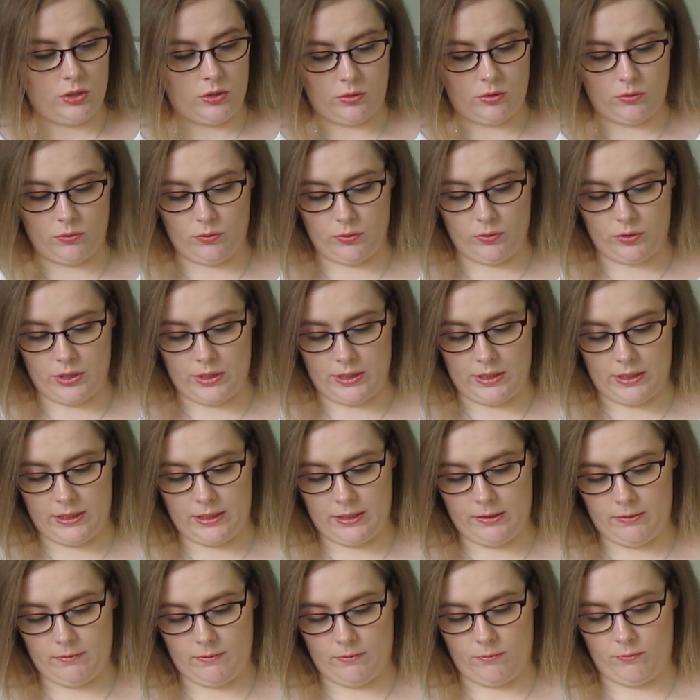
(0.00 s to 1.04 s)
gorgeous.
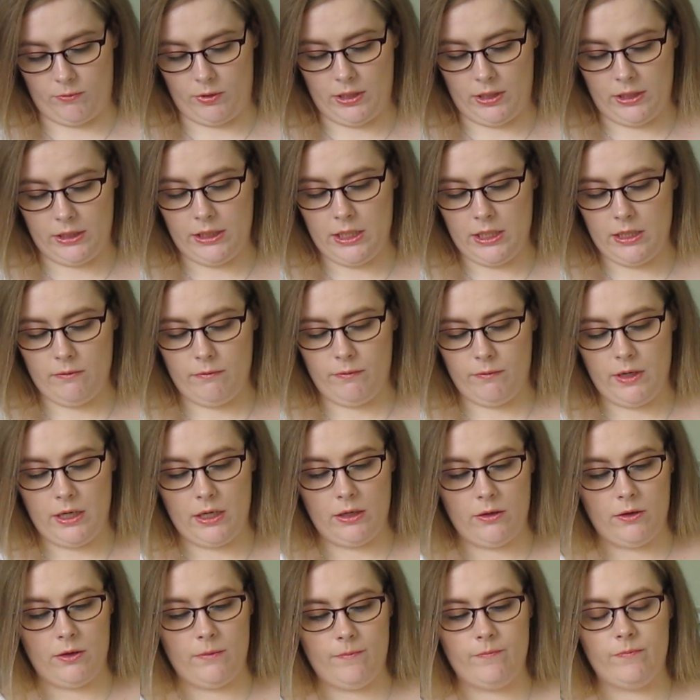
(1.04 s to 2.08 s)
Clean
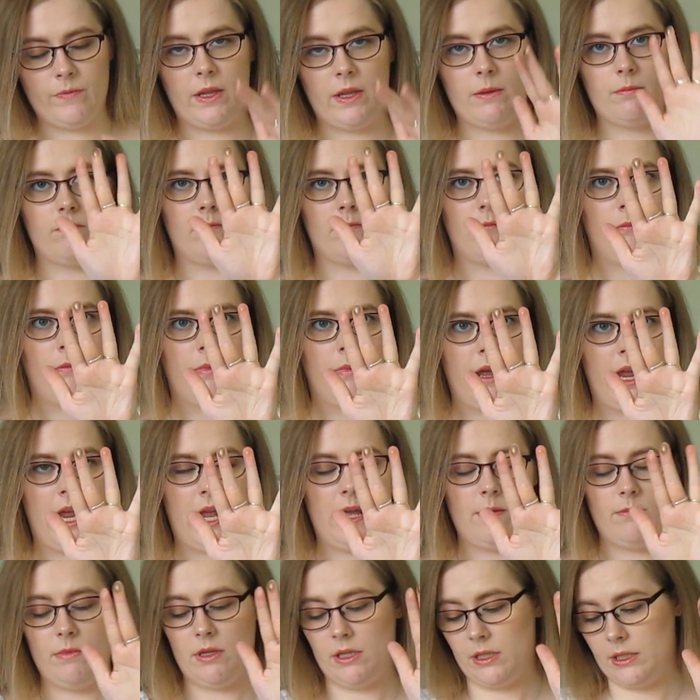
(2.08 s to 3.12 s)
finger, and
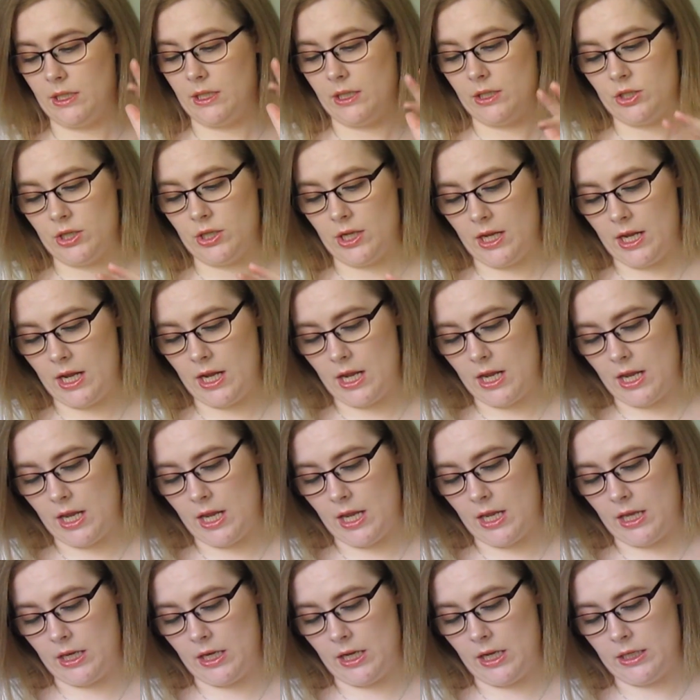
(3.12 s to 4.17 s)
bam, it's such an
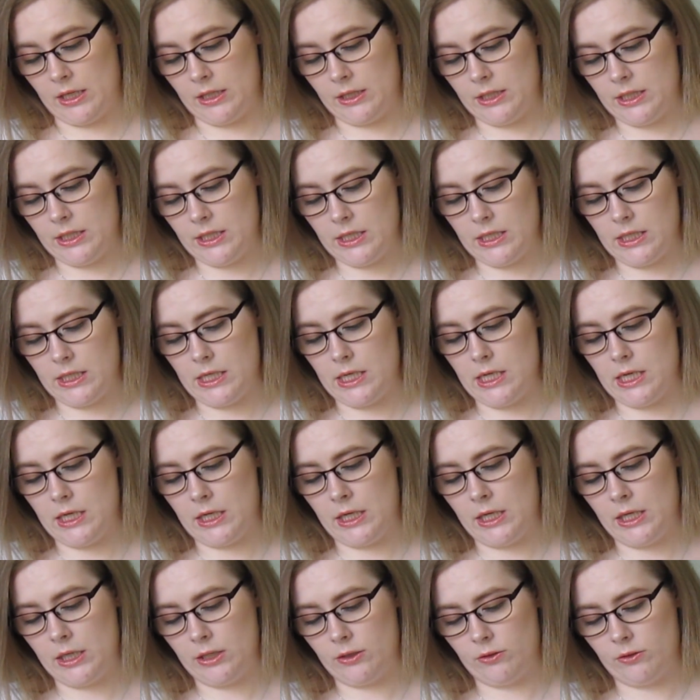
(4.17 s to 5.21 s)

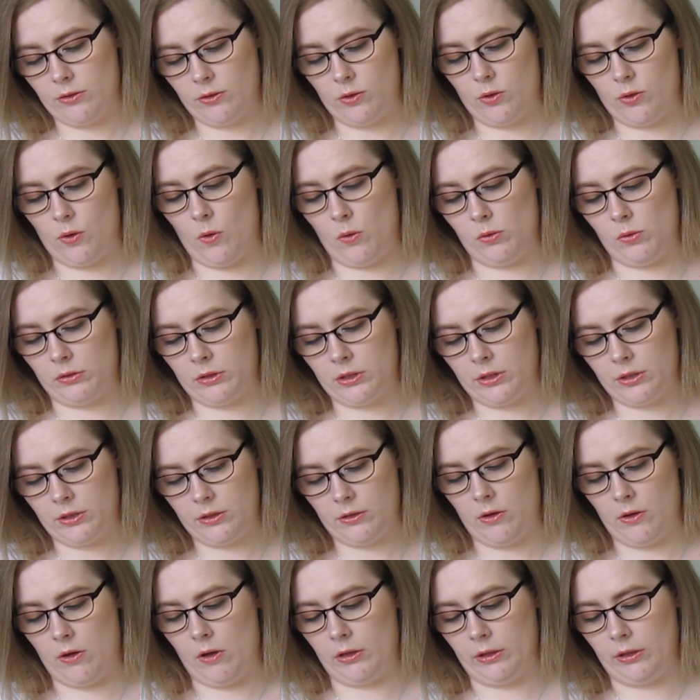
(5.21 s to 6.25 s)
antique gold
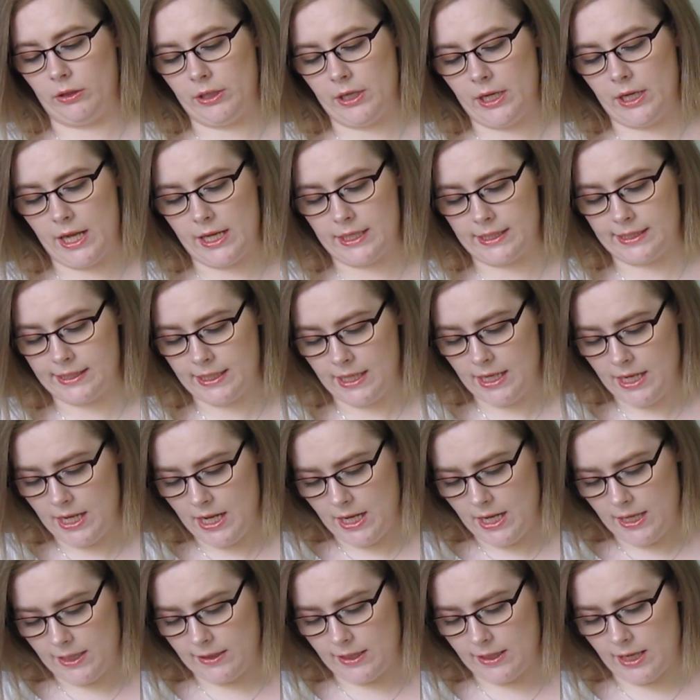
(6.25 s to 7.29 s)
color. It has
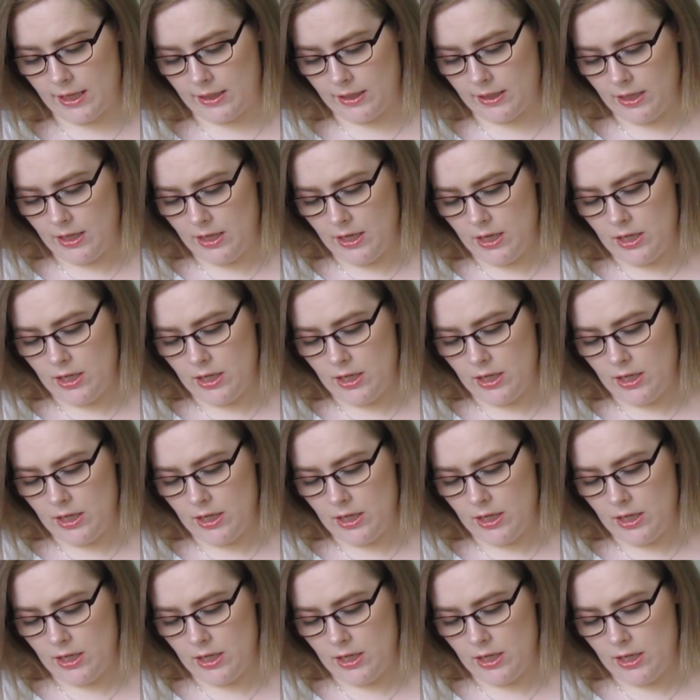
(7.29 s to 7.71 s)
that,